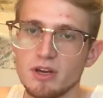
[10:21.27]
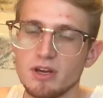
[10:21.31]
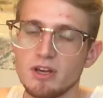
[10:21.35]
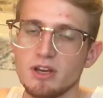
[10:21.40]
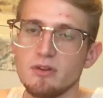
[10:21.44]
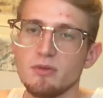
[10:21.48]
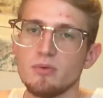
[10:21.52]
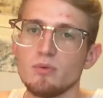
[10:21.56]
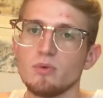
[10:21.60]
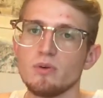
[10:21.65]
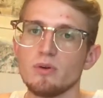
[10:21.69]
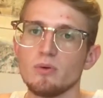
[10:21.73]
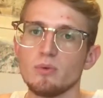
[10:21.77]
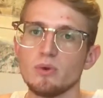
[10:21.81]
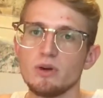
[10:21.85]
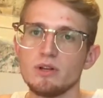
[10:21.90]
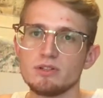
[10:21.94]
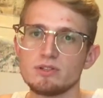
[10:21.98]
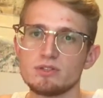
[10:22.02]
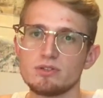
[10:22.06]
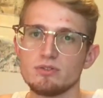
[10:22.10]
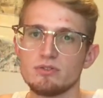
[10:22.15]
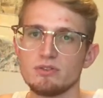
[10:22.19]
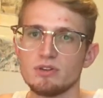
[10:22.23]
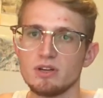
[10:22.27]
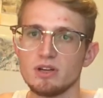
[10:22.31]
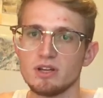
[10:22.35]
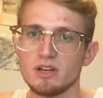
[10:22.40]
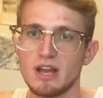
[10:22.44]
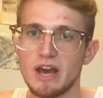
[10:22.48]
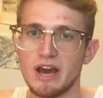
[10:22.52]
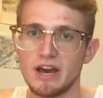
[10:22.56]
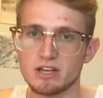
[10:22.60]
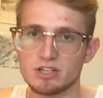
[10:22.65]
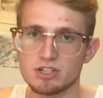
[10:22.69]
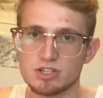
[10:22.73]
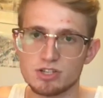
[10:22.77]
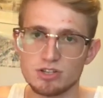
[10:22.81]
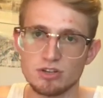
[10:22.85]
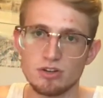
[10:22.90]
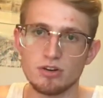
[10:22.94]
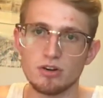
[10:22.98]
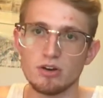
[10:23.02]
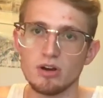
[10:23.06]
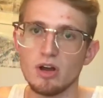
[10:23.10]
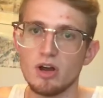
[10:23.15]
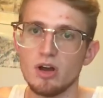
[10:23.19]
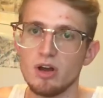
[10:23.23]
He went to it last
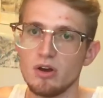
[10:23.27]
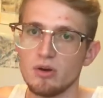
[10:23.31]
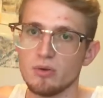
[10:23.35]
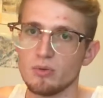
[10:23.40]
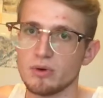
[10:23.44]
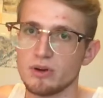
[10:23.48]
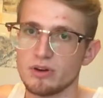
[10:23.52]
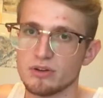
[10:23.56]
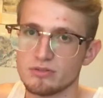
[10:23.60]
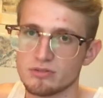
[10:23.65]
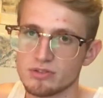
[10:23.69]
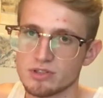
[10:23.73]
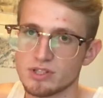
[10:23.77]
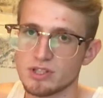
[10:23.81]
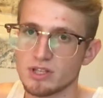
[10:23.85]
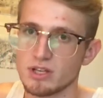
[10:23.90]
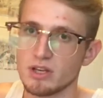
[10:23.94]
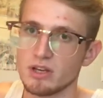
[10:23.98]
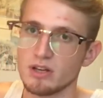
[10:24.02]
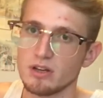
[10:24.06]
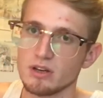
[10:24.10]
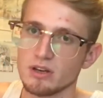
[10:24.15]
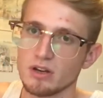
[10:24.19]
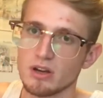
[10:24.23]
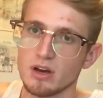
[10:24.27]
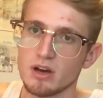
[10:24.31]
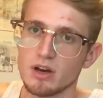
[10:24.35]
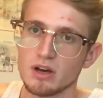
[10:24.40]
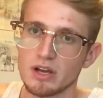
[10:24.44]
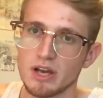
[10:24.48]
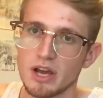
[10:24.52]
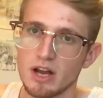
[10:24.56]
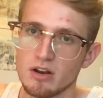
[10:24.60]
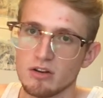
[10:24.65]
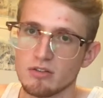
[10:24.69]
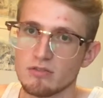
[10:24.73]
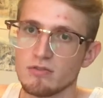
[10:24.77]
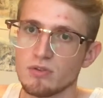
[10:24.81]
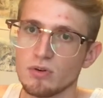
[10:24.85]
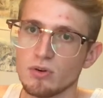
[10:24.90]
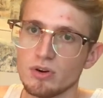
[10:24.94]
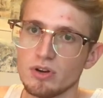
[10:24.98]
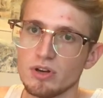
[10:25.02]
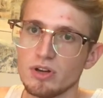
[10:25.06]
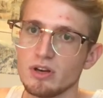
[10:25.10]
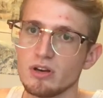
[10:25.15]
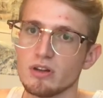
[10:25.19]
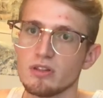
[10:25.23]
year when it was in
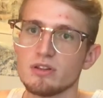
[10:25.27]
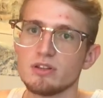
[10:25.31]
California.